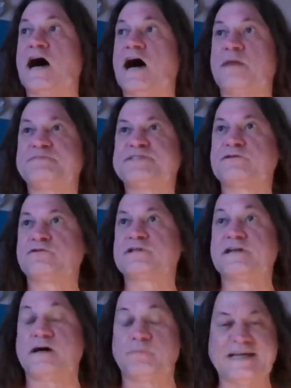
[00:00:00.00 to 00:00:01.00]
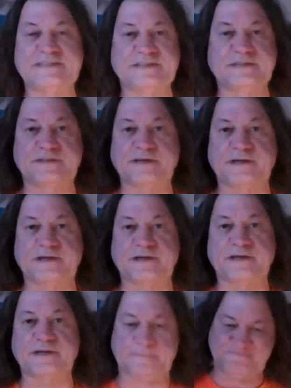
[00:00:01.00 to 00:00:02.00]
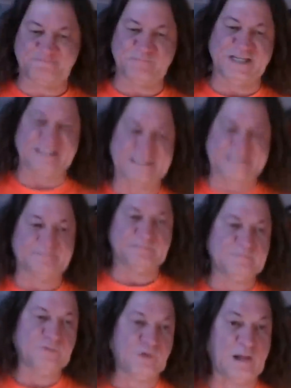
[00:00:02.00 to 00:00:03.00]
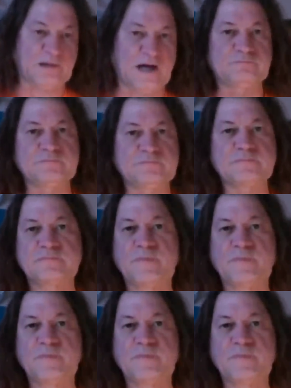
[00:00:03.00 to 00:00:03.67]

absolutely amazing technique is welcome.